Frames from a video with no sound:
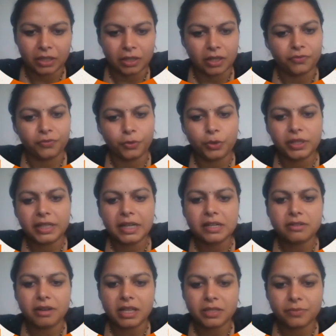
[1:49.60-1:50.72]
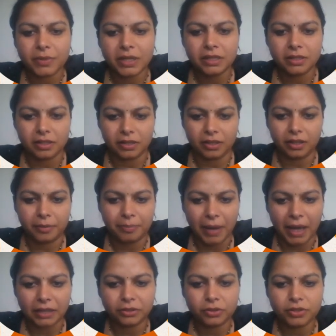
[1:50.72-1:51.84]
Food can transmit
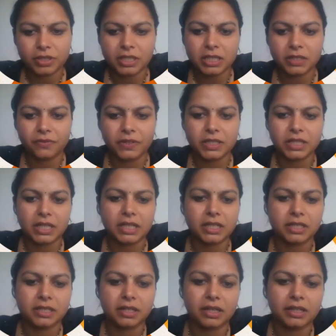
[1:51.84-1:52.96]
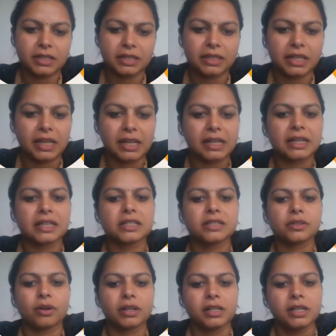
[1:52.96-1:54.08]
pathogens which can result in the illness
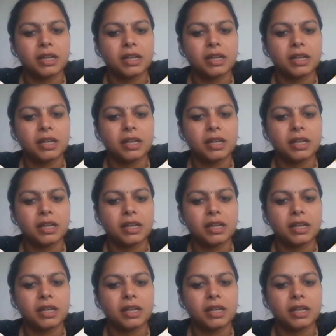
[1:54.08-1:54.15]
or